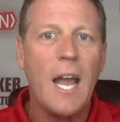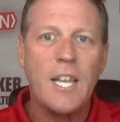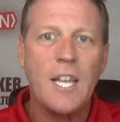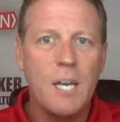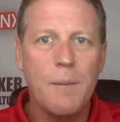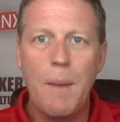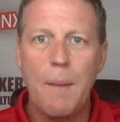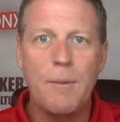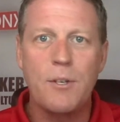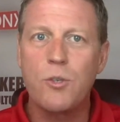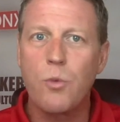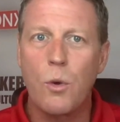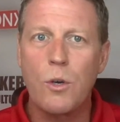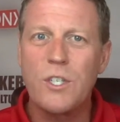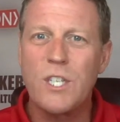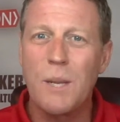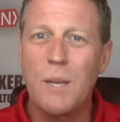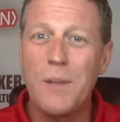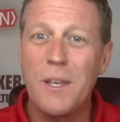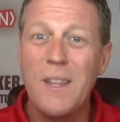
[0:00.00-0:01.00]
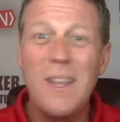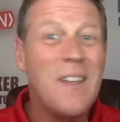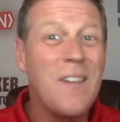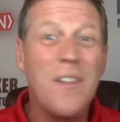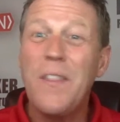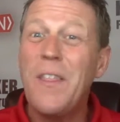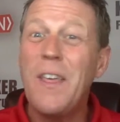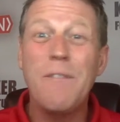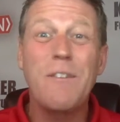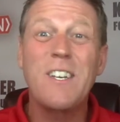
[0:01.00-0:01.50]
and commitment towards something
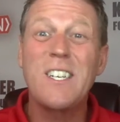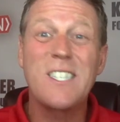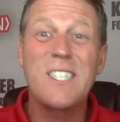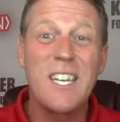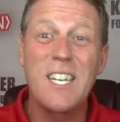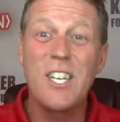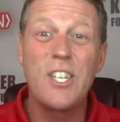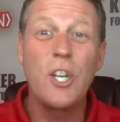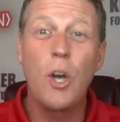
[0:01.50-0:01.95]
that they've extended